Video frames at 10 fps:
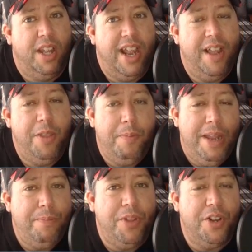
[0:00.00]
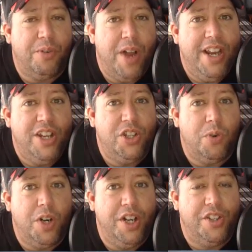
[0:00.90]
And the people that are writing
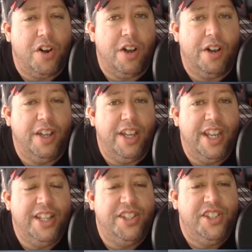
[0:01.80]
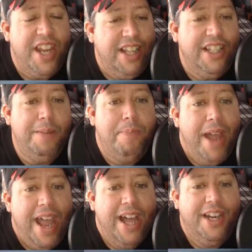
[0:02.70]
stories are insanely
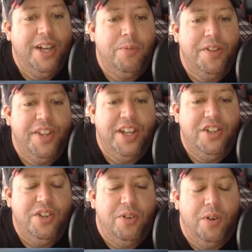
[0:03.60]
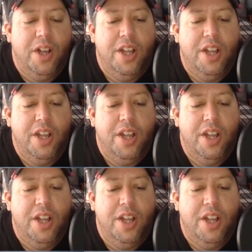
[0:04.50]
bad at what they do.